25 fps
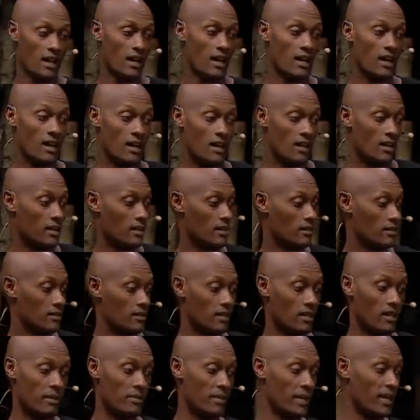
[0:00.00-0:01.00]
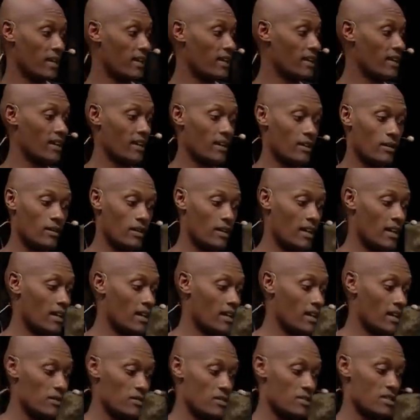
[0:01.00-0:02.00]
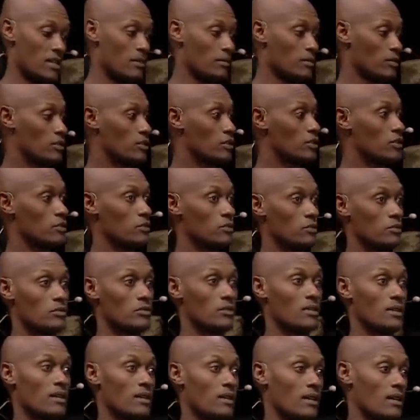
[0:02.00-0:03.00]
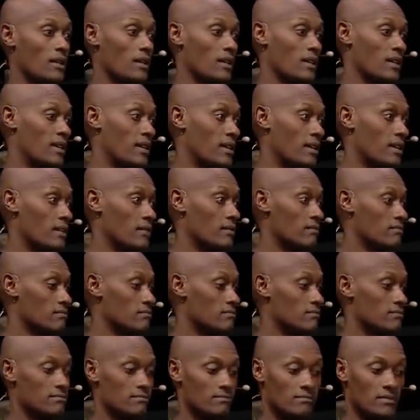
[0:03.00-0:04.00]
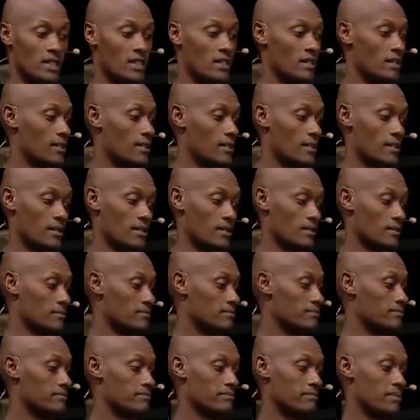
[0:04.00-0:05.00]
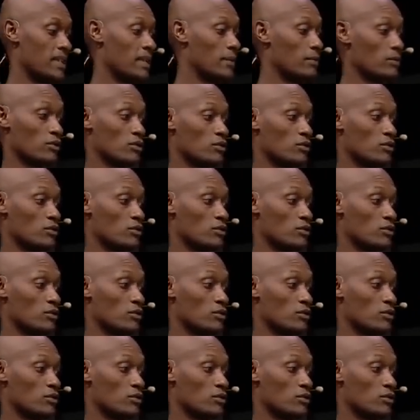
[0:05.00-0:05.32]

I got a bank account, and I was able to get, uh, uh, be able